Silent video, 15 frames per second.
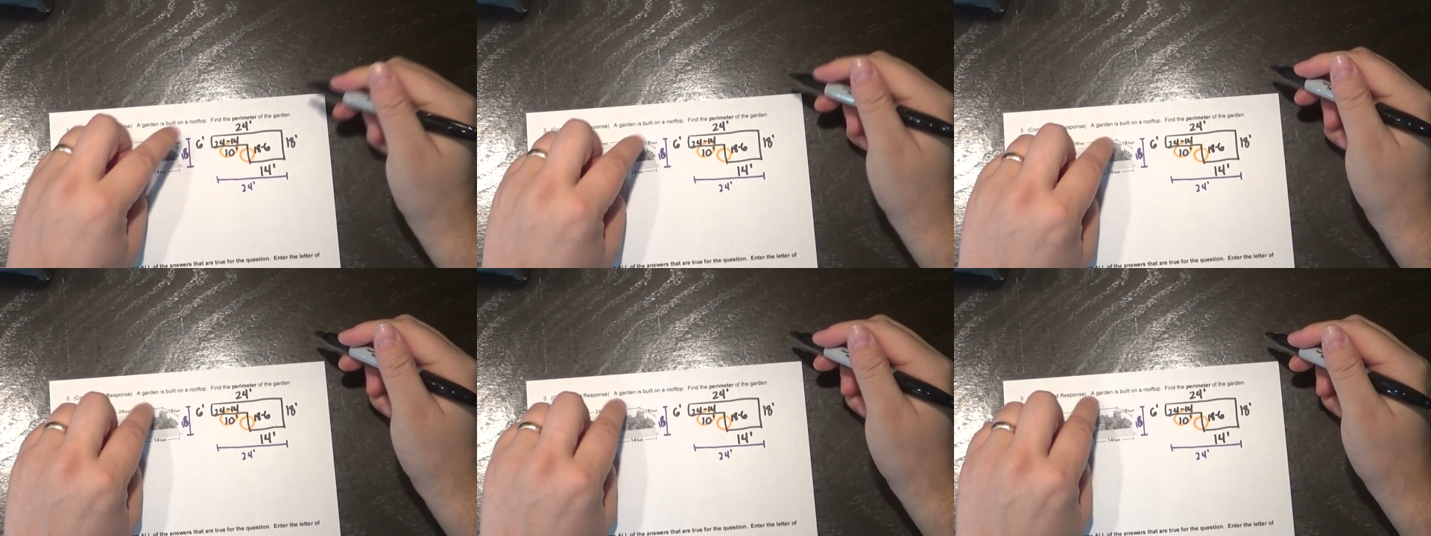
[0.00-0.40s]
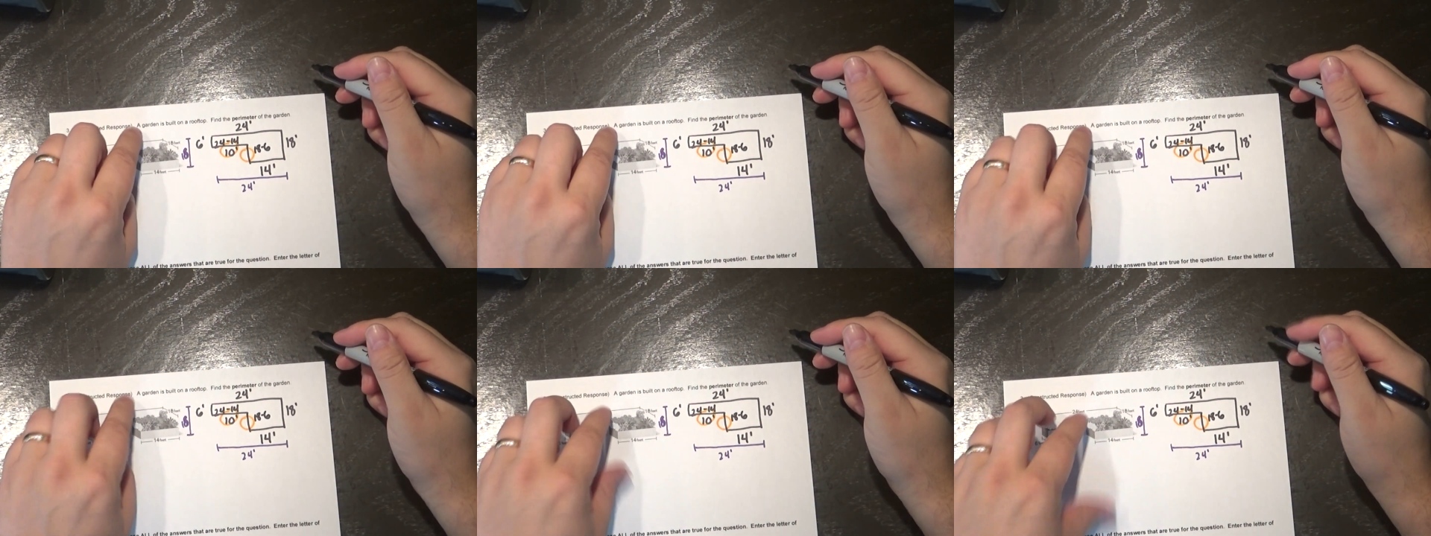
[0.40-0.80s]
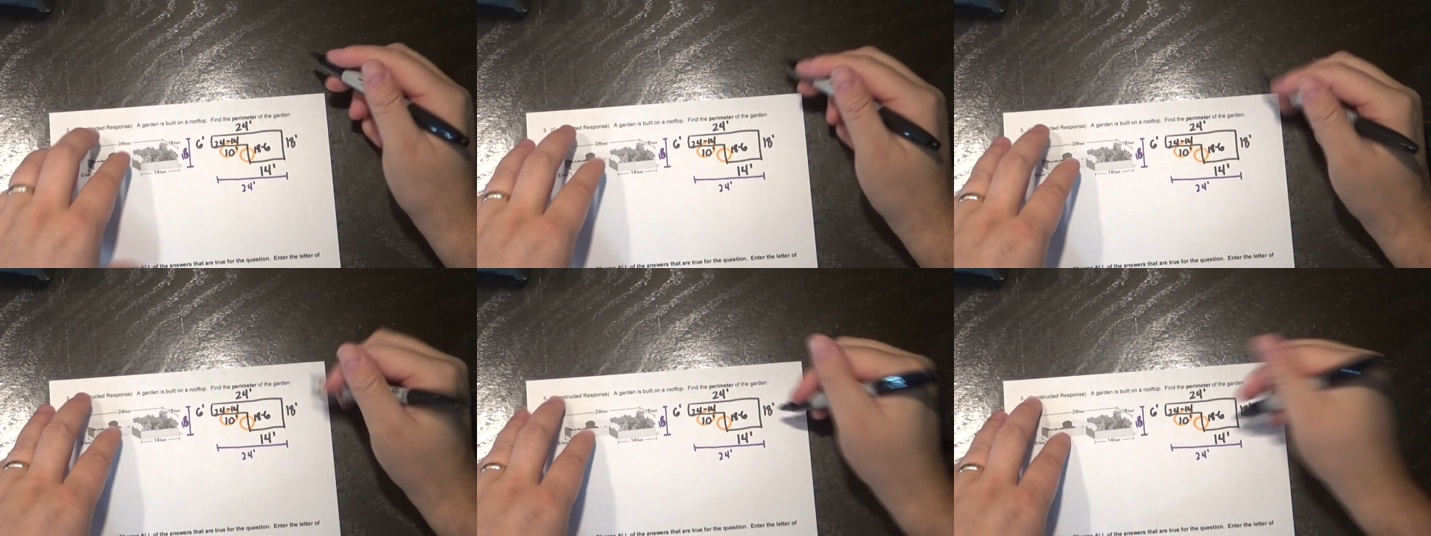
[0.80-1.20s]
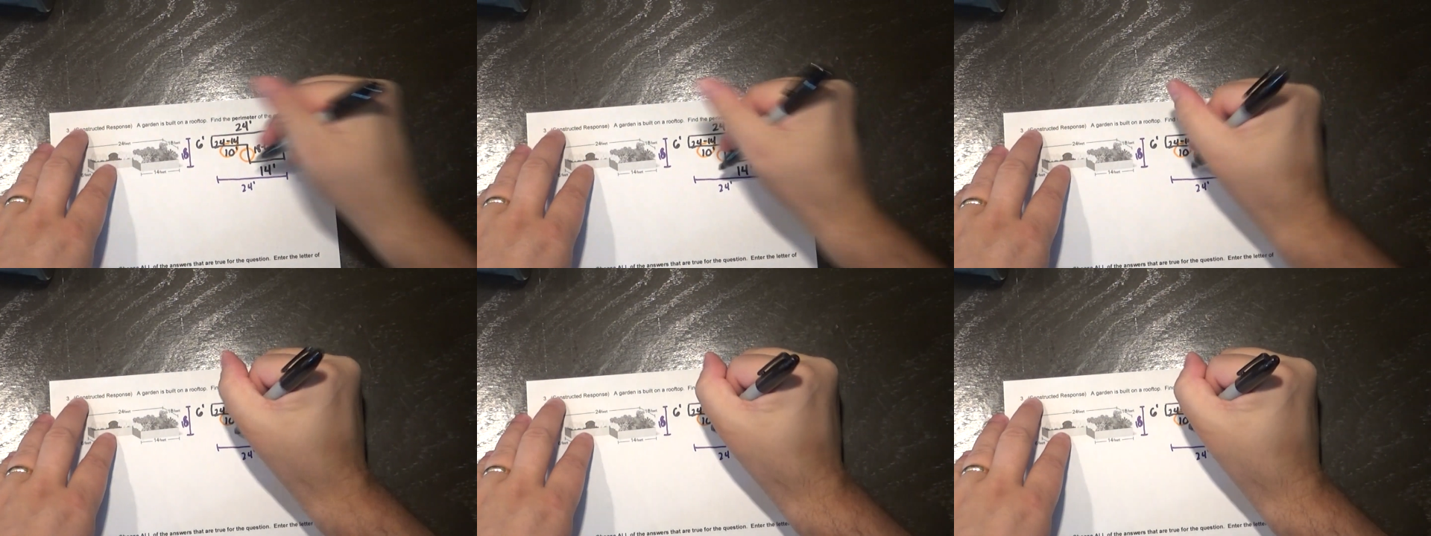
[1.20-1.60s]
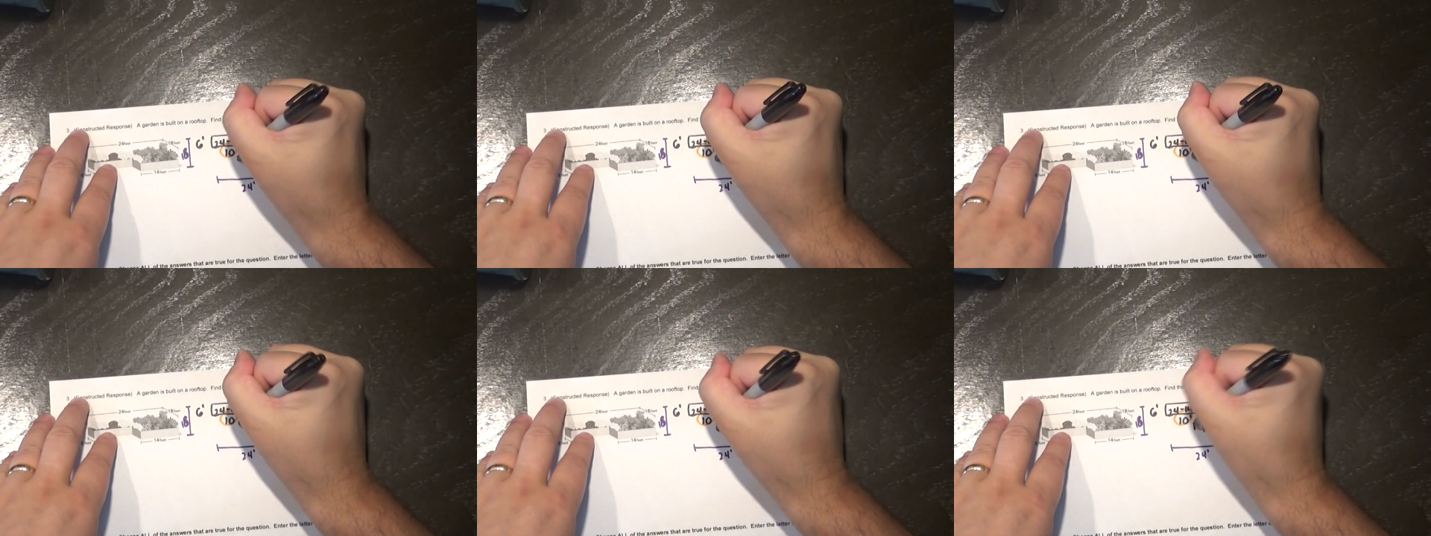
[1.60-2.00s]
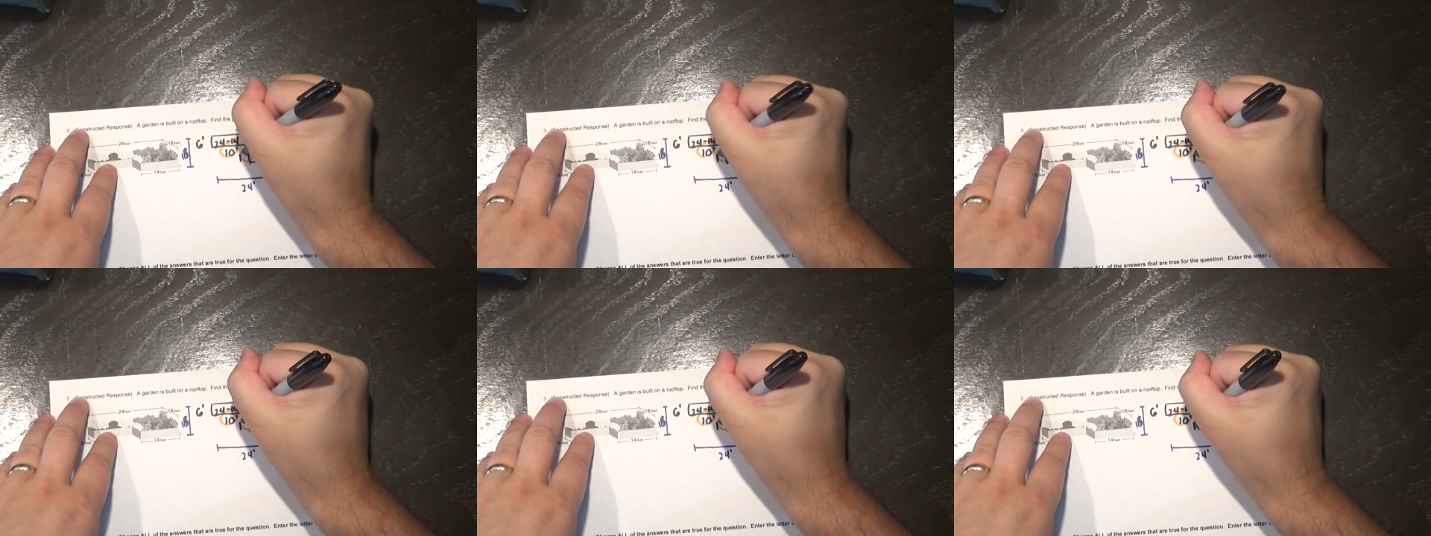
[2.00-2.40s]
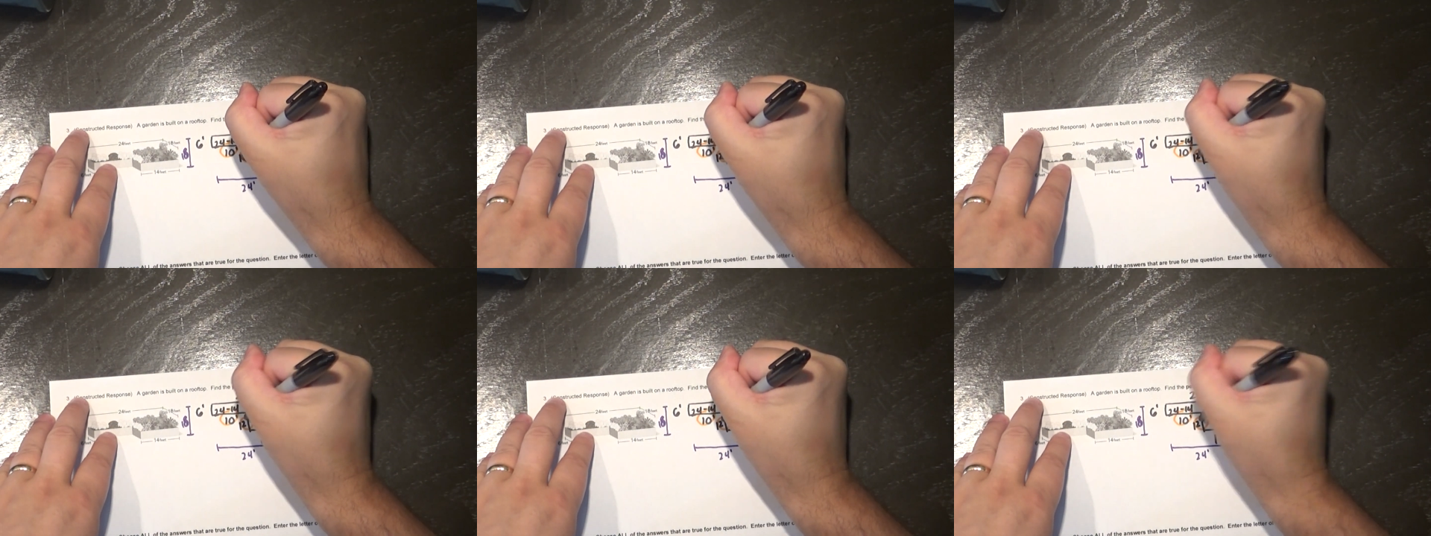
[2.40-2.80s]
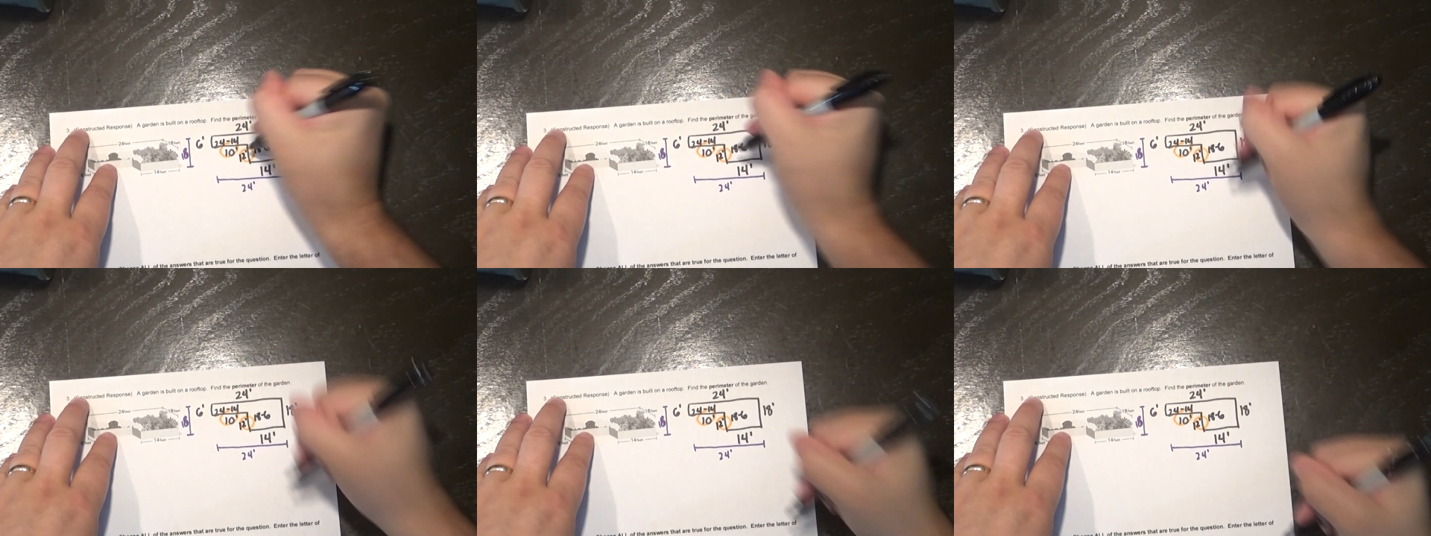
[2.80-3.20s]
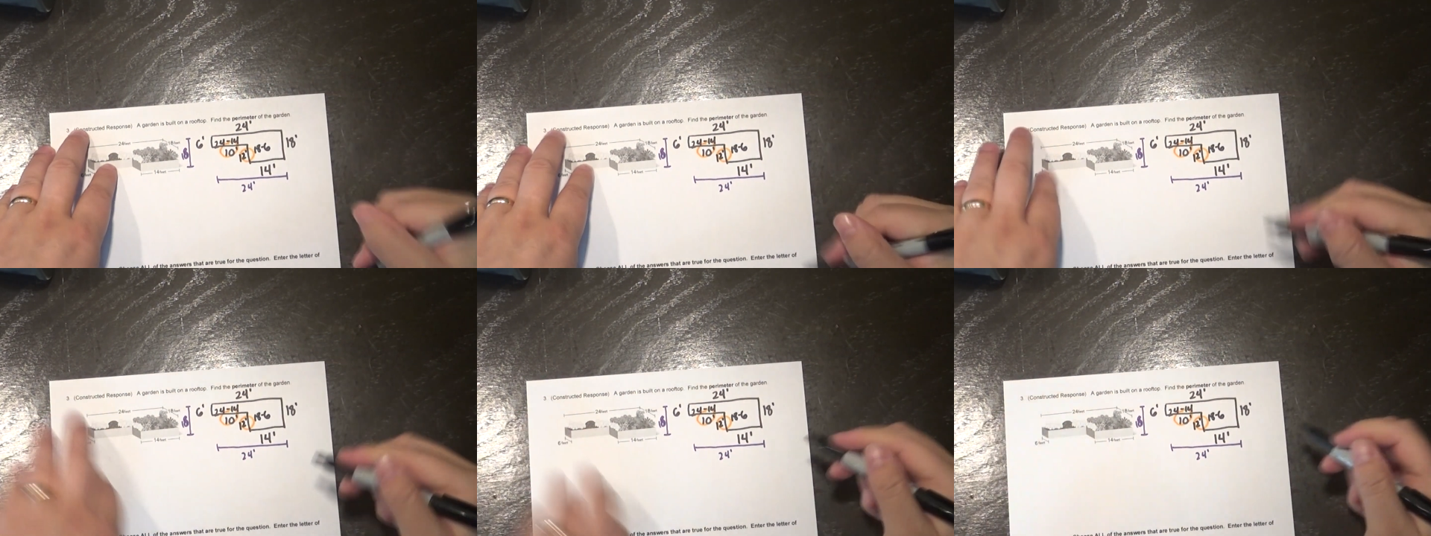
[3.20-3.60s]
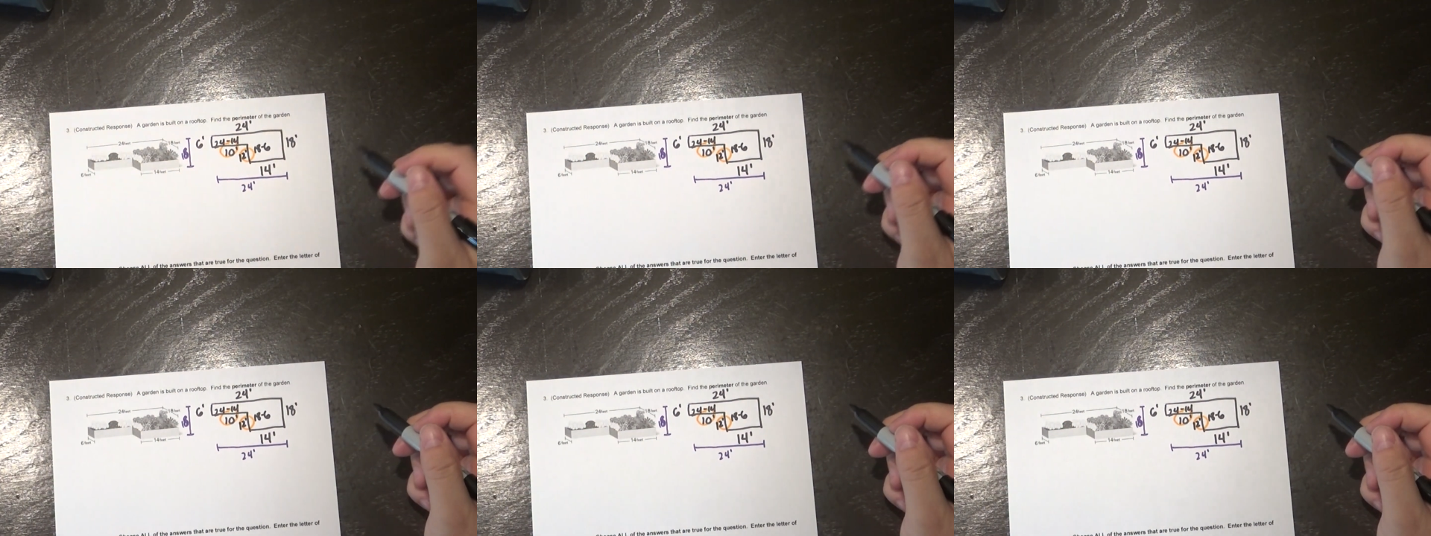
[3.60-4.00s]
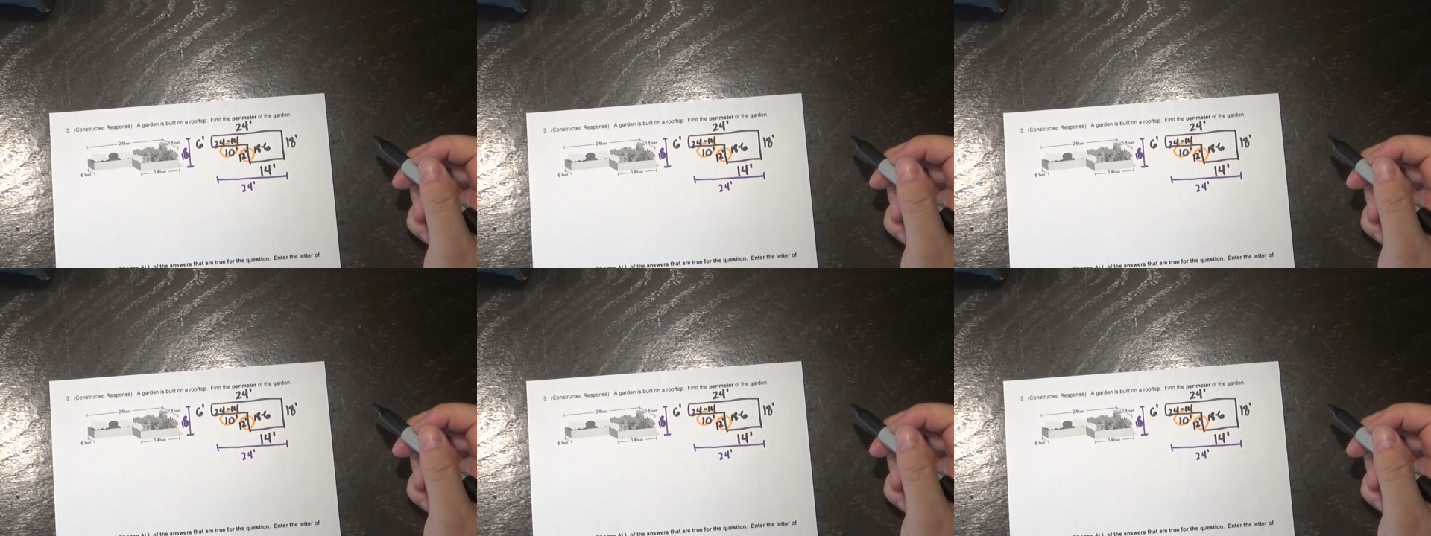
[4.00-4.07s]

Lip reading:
Nobody's mouth can be seen.